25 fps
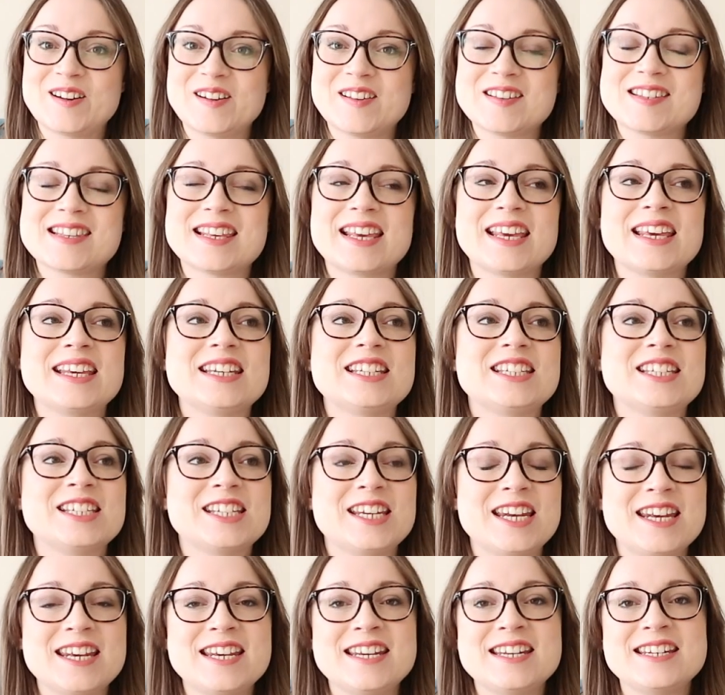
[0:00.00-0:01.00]
Closet.
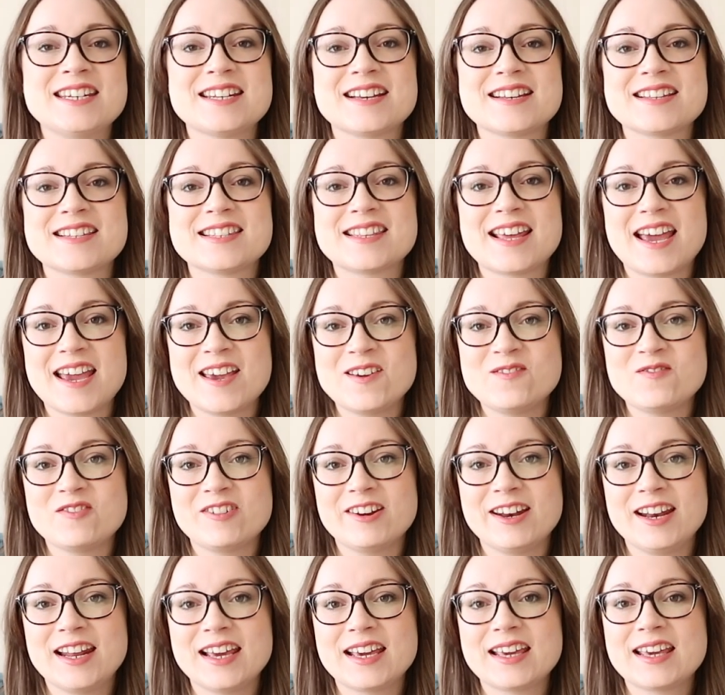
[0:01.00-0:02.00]
She does the
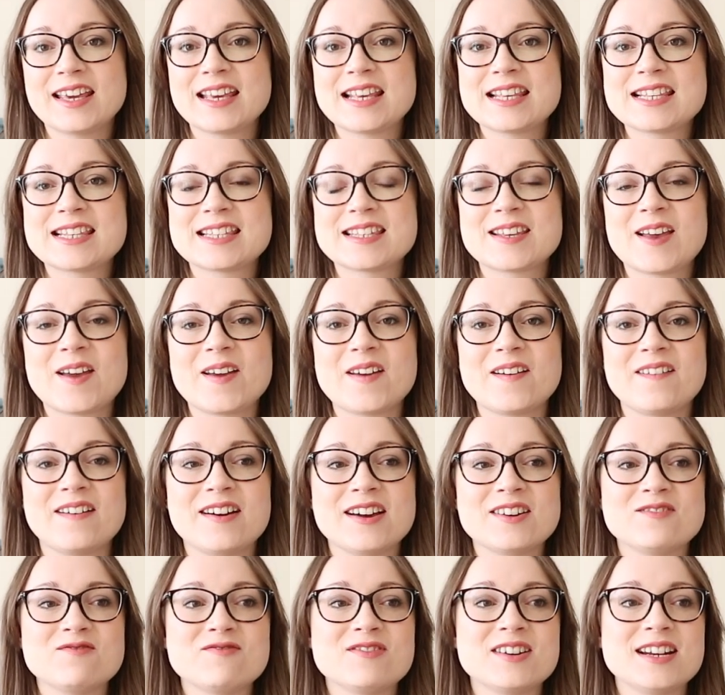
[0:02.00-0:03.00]
Avery leggings. So
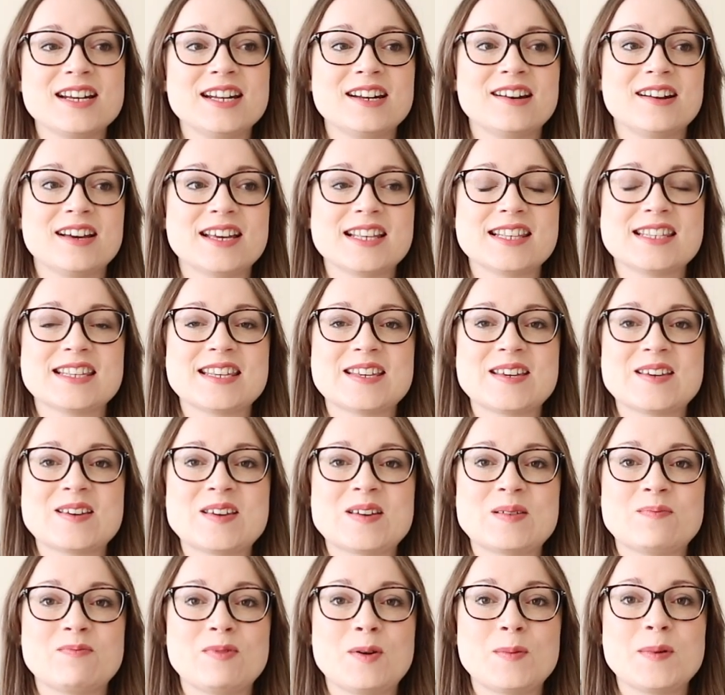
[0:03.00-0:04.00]
I'd really like
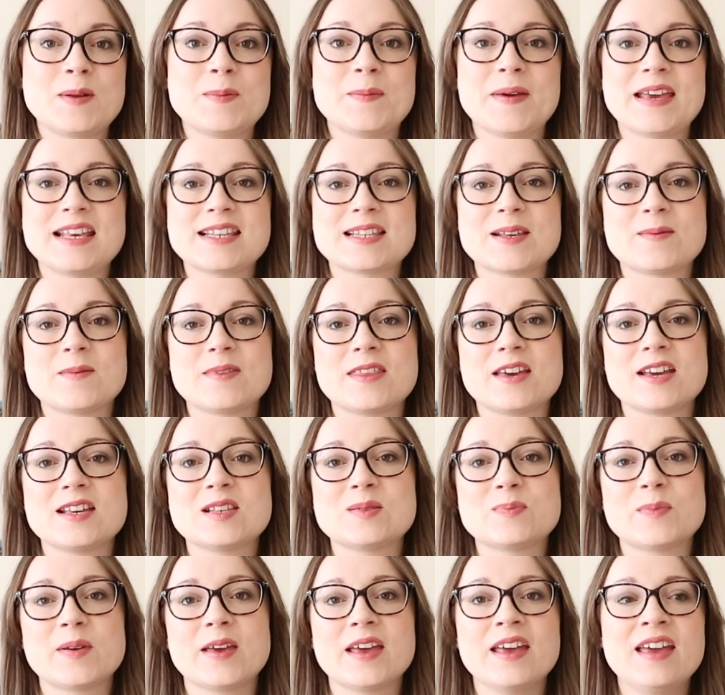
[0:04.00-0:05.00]
to probably make some of
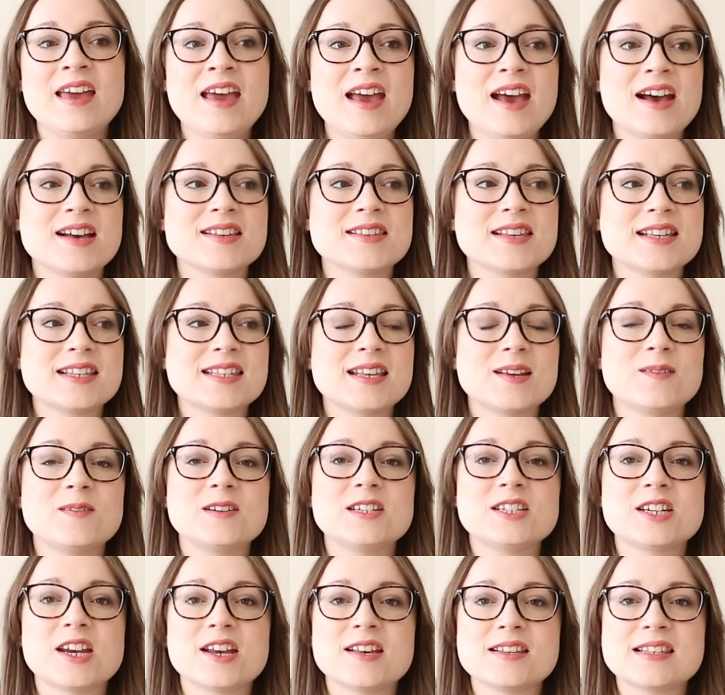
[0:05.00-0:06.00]
those. But as I
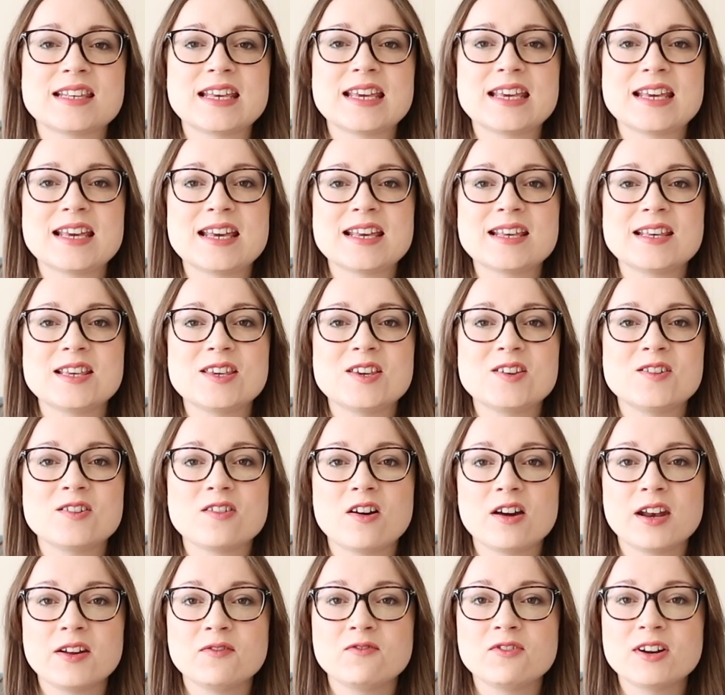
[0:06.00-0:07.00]
said, jersey, you
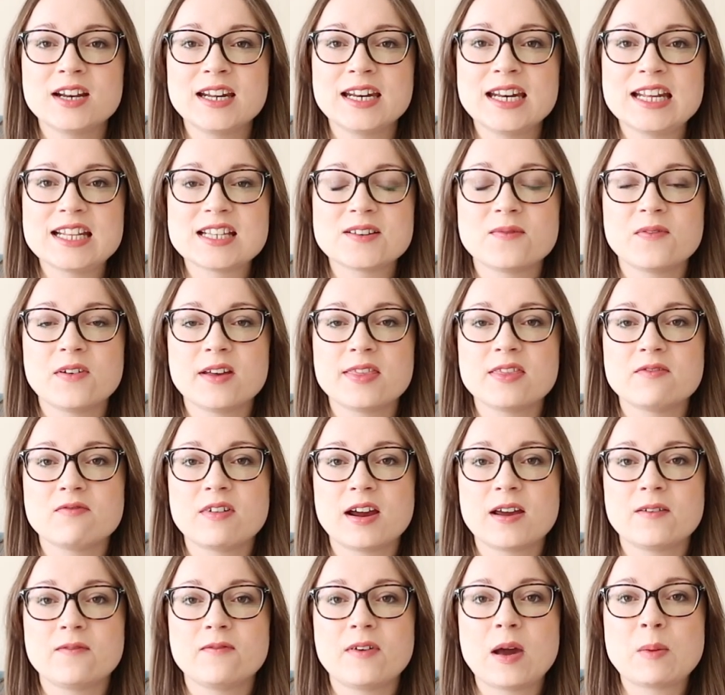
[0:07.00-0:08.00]
kind of really need to find the
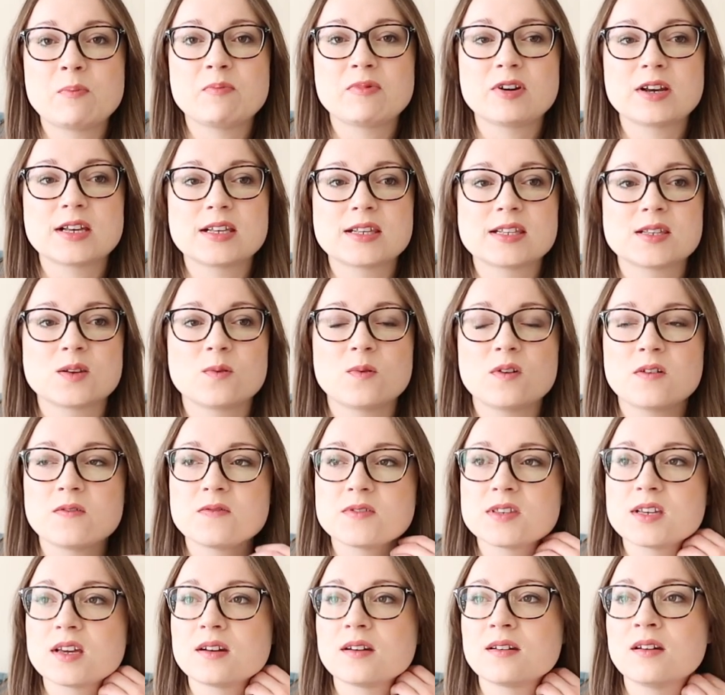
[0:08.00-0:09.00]
right fabric. So
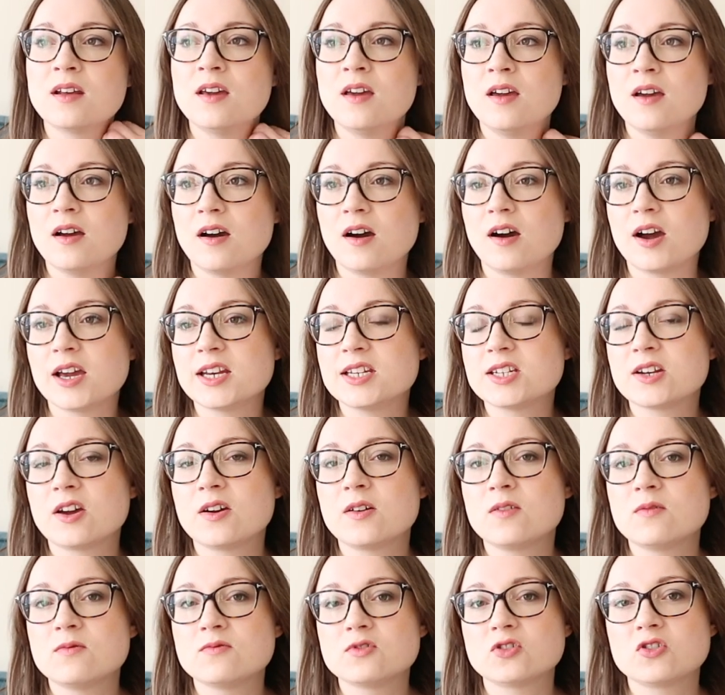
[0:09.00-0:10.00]
often I
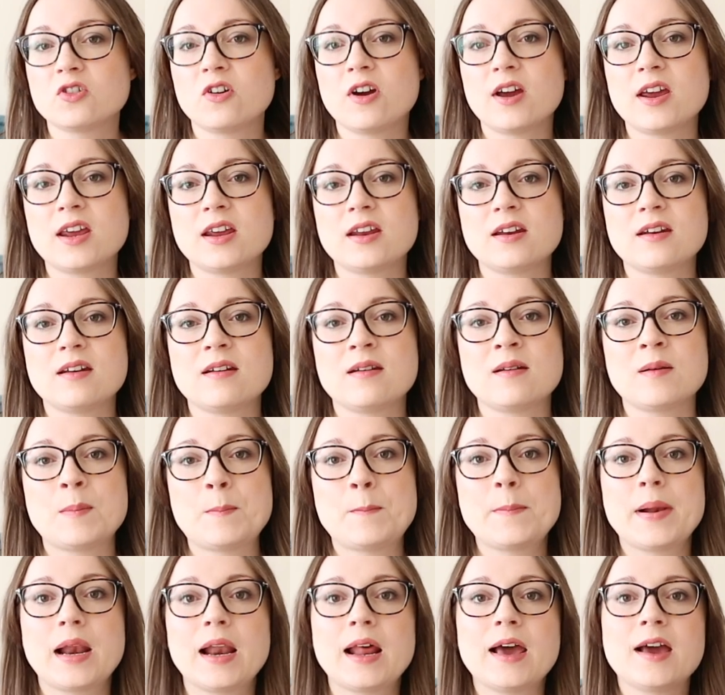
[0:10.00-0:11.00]
don't try
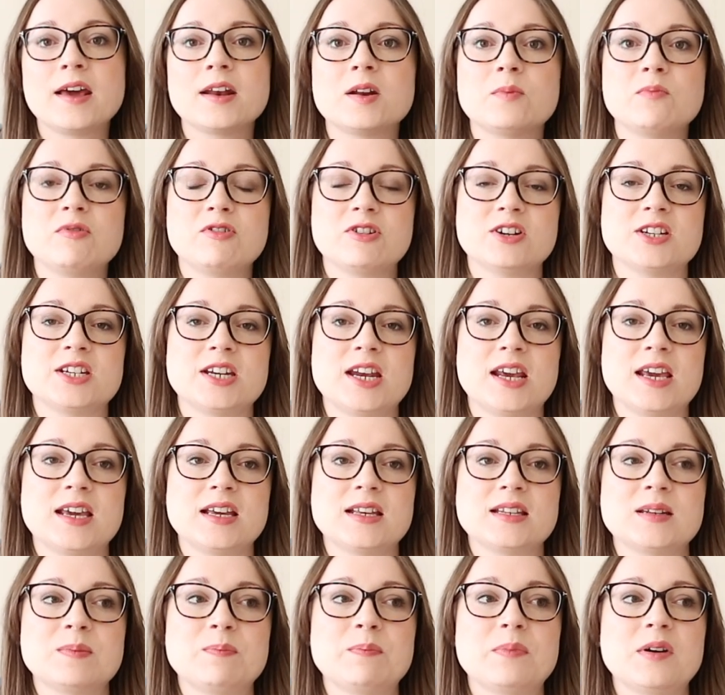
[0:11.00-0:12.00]
and plan a
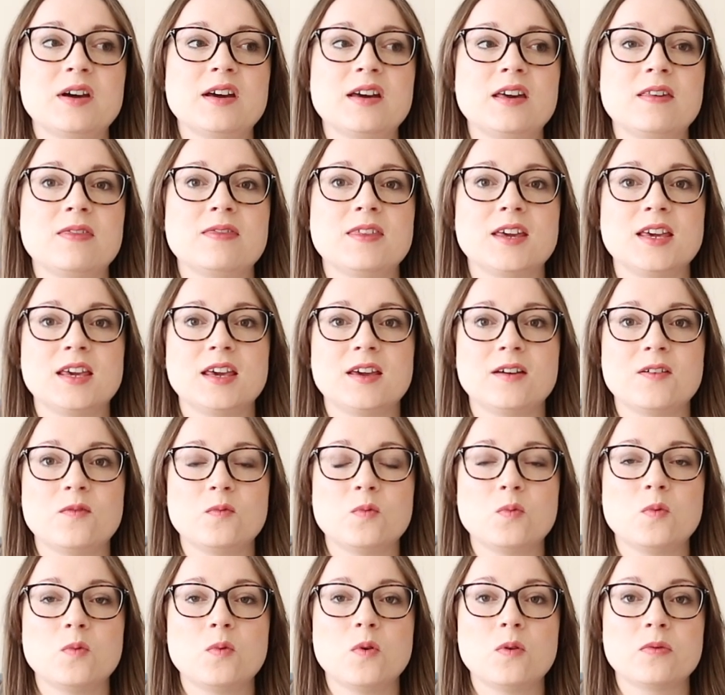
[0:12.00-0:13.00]
project by thinking
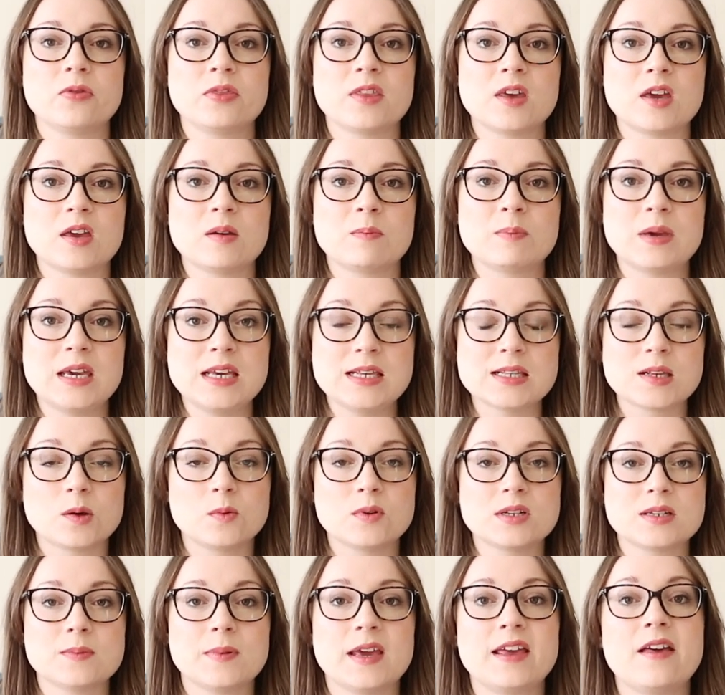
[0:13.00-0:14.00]
of what the piece I
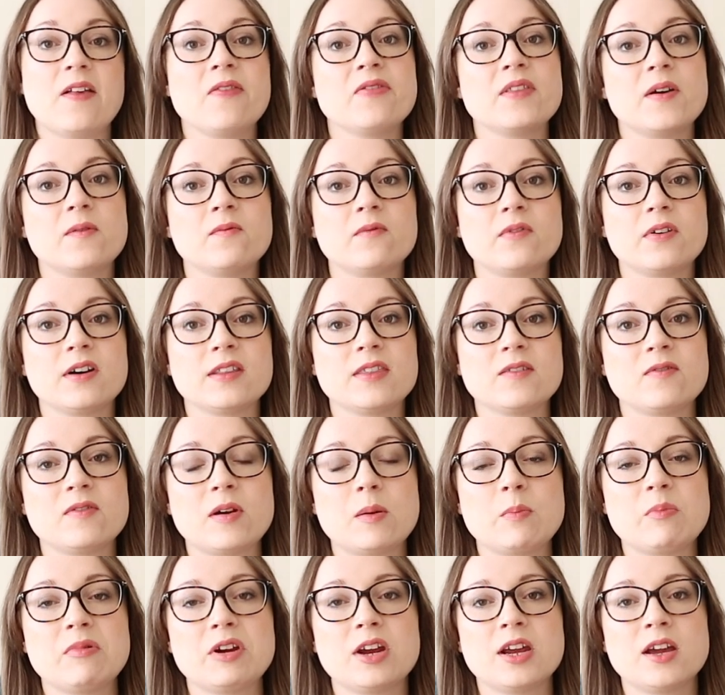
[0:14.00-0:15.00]
want to make and then find the
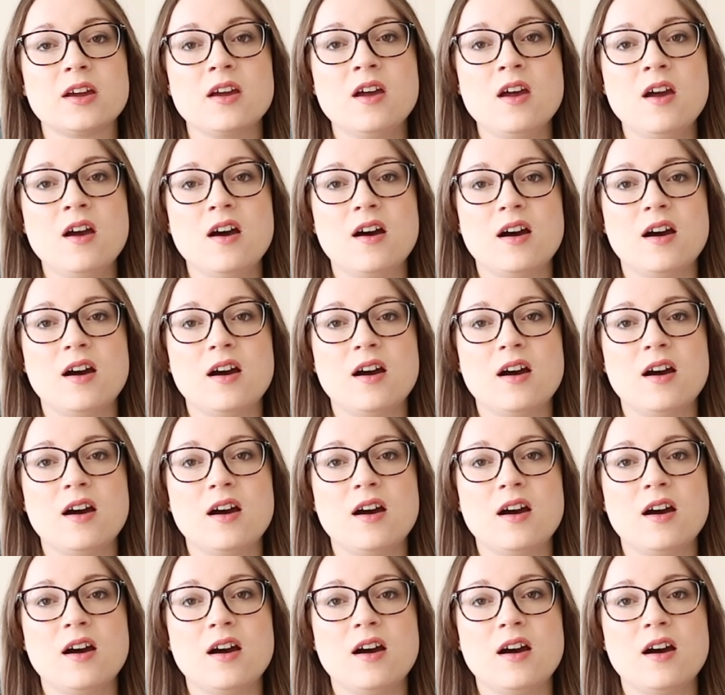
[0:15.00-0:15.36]
fabric.